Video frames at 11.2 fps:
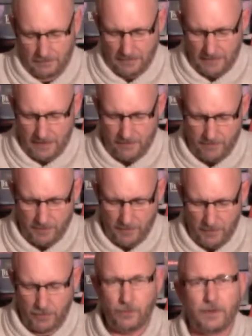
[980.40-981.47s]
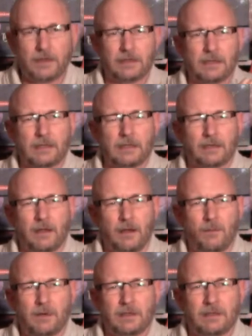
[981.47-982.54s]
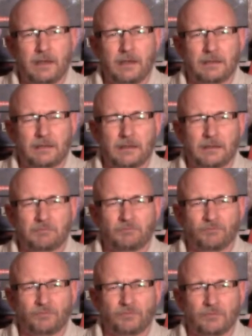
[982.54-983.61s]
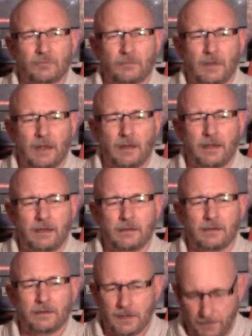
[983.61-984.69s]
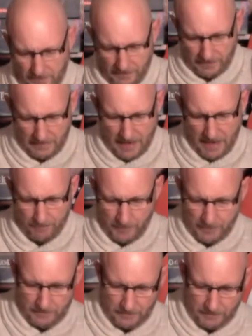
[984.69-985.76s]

can't remember who this is. I want to say it's Helena or something like that, but